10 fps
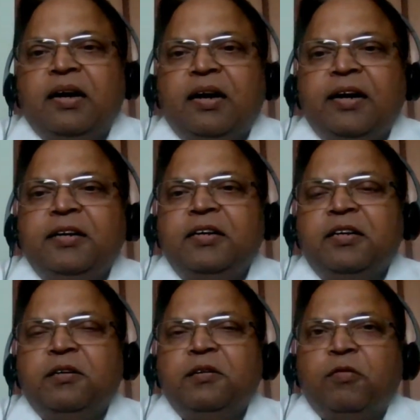And
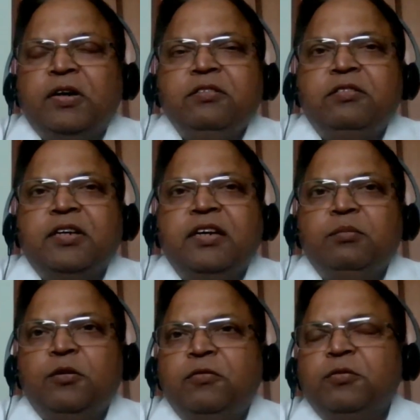once I
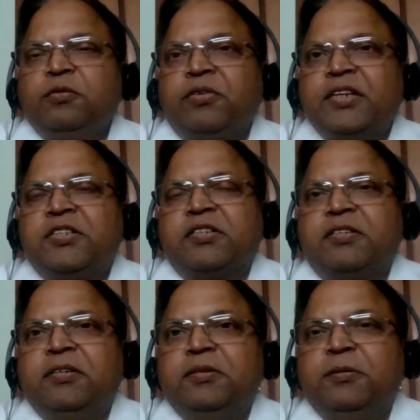moved
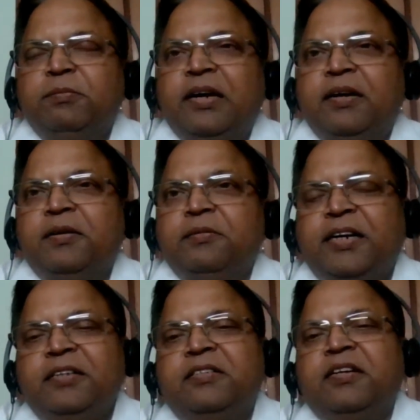risk, at
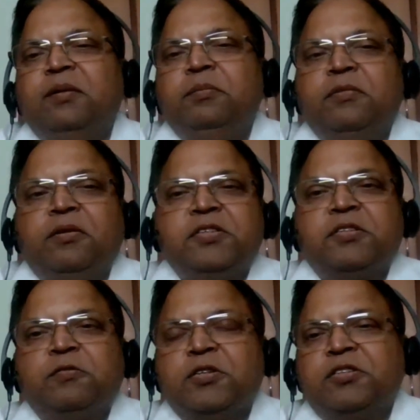that time the
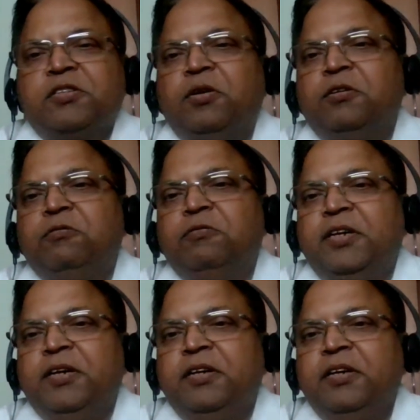risk was not
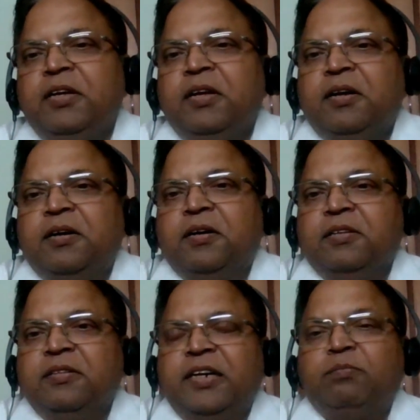very
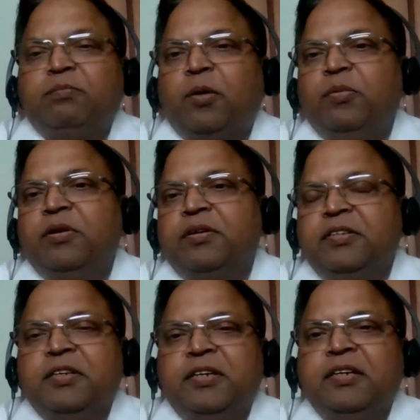that popular
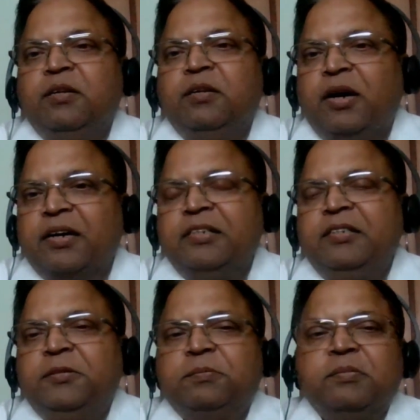in the Indian
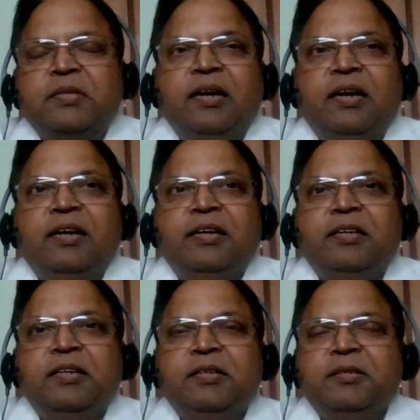market, and